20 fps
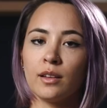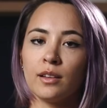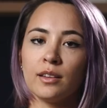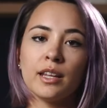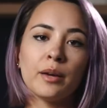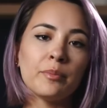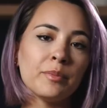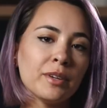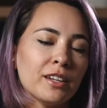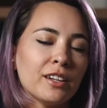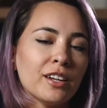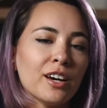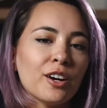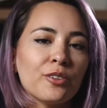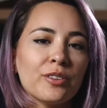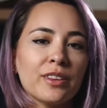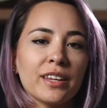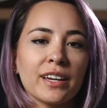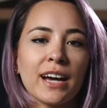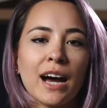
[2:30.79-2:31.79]
Let me know
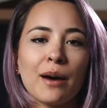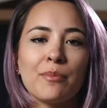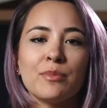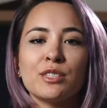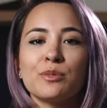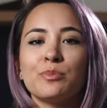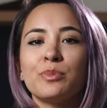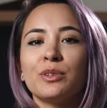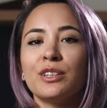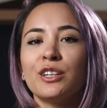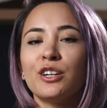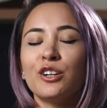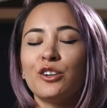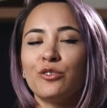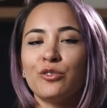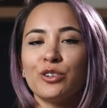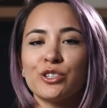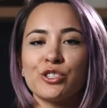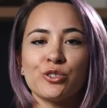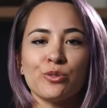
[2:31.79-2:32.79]
in the comments below
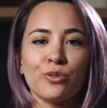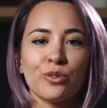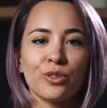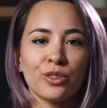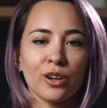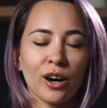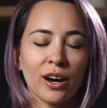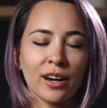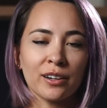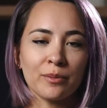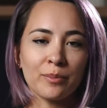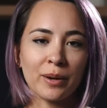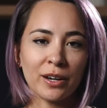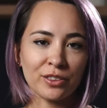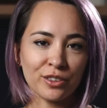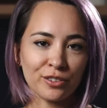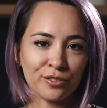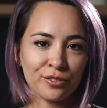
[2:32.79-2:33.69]
what you thought about the